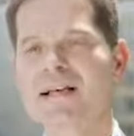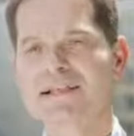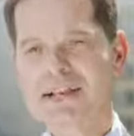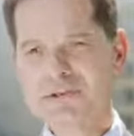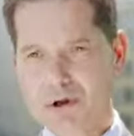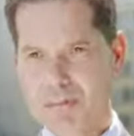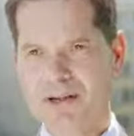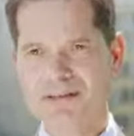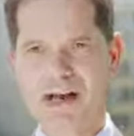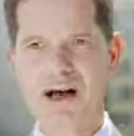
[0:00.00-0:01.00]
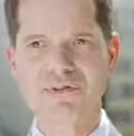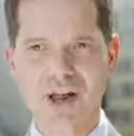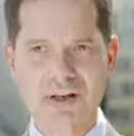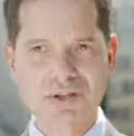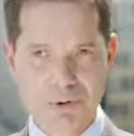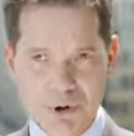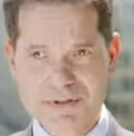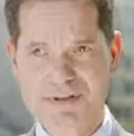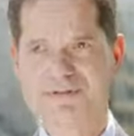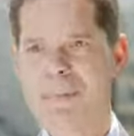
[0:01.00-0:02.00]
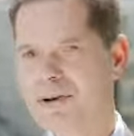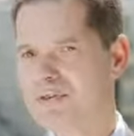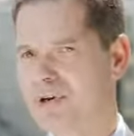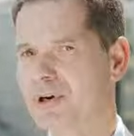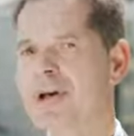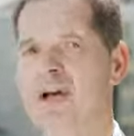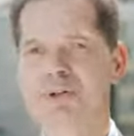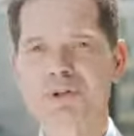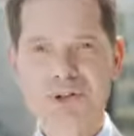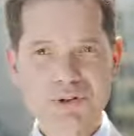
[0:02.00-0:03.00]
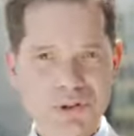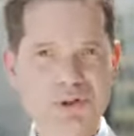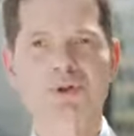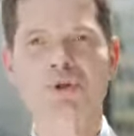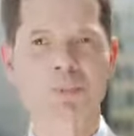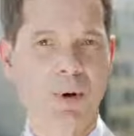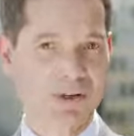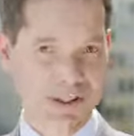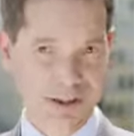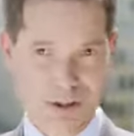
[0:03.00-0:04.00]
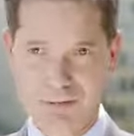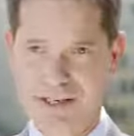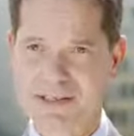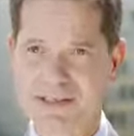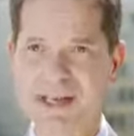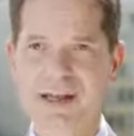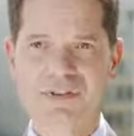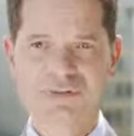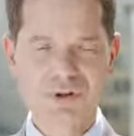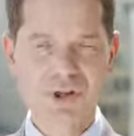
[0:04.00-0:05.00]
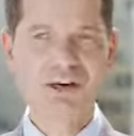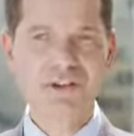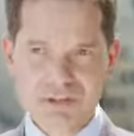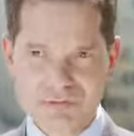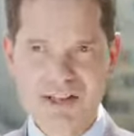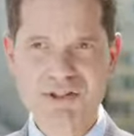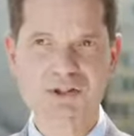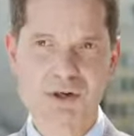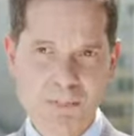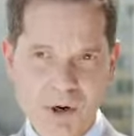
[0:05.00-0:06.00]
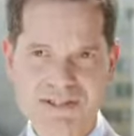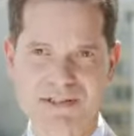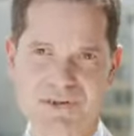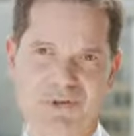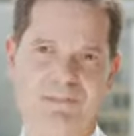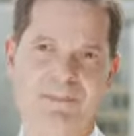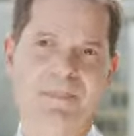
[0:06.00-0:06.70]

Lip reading: central banks have large rooms of maneuver to continue to support economies through non-conventional policies.